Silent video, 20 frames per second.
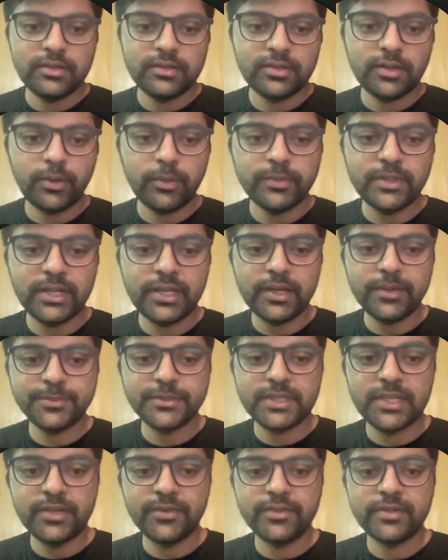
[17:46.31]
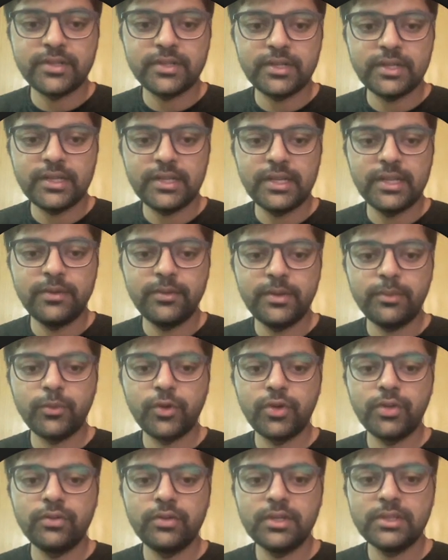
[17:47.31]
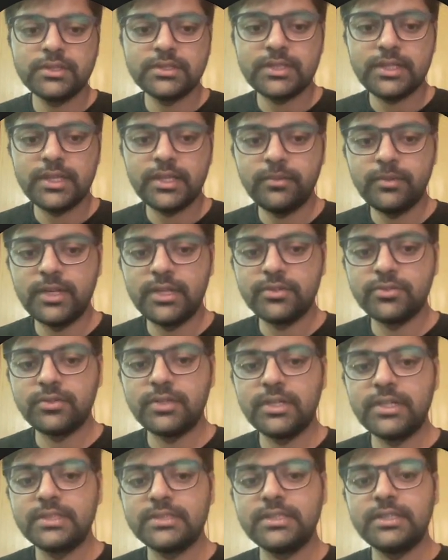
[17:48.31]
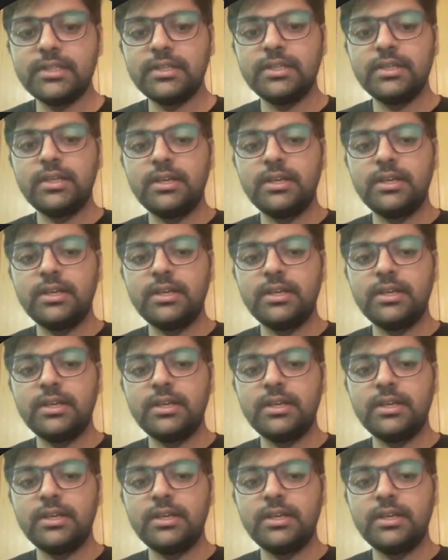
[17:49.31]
some of the games left, 11 modulus n minus 1.